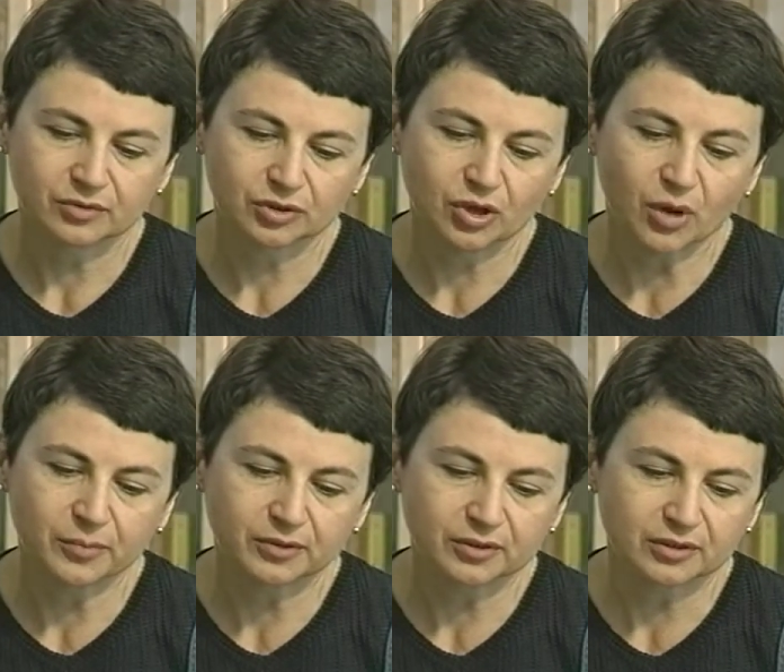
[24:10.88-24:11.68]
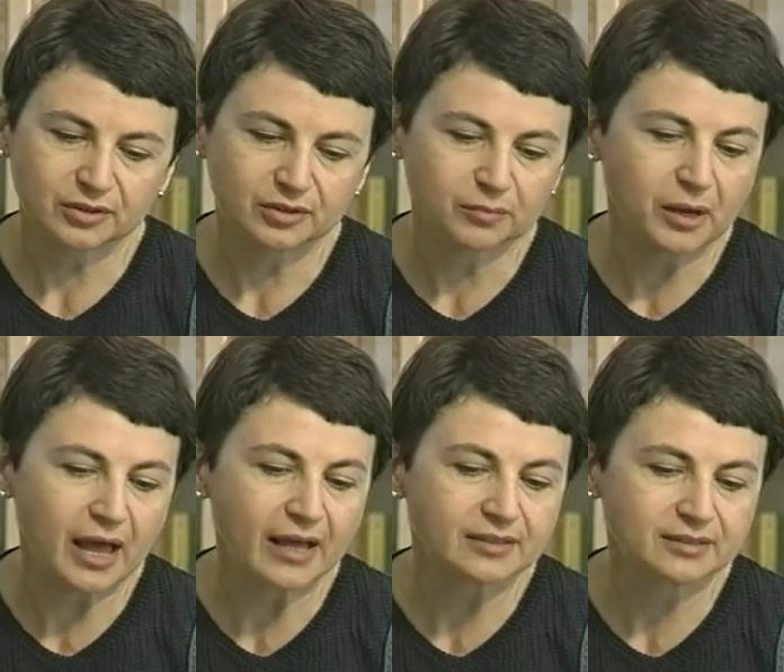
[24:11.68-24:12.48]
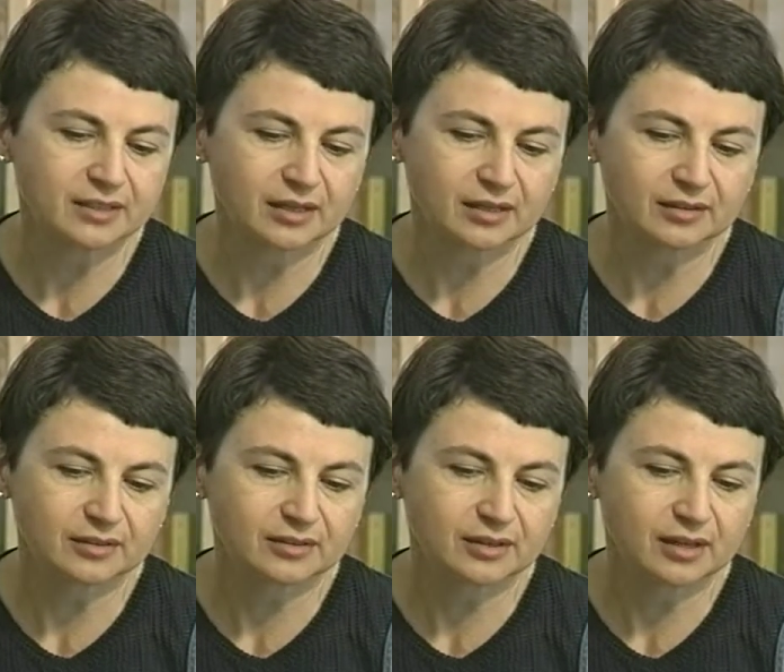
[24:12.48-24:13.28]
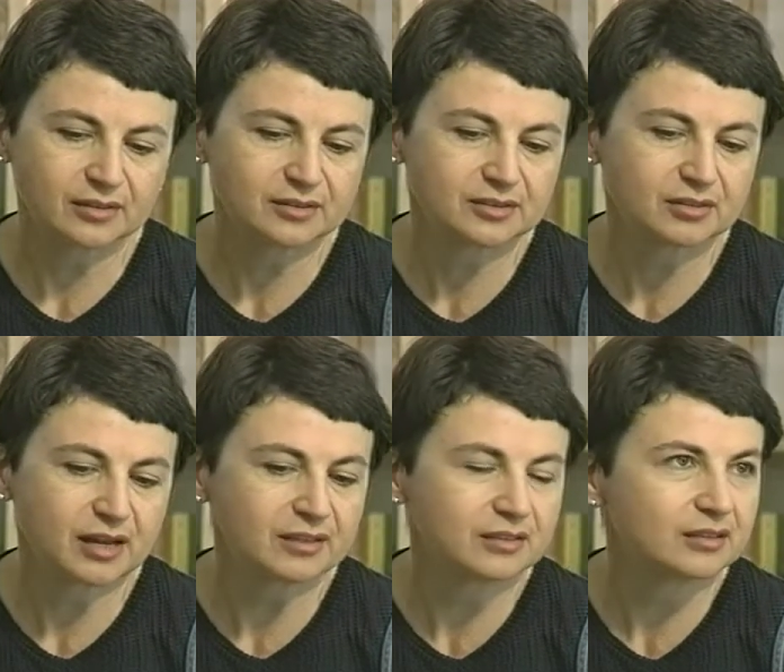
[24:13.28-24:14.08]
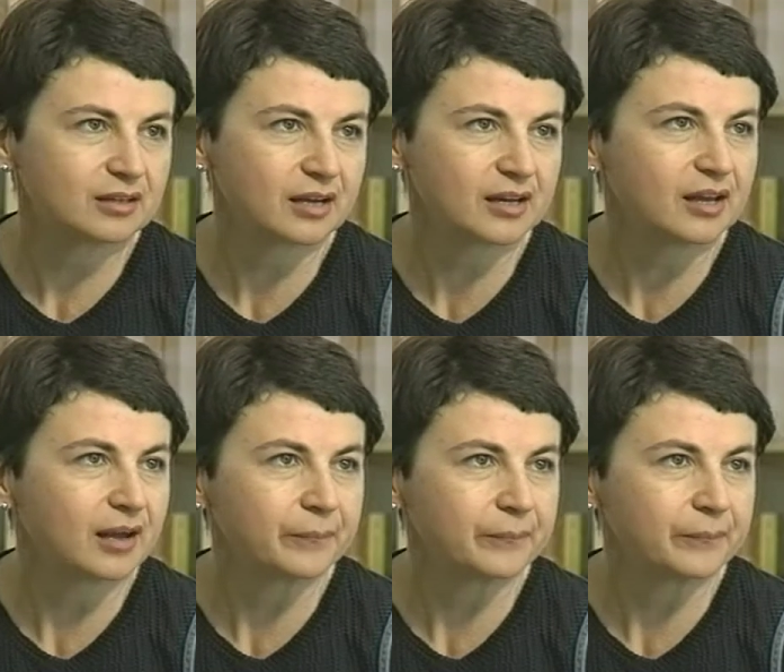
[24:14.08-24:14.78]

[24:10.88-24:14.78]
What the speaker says: copy the plants and surrounding area.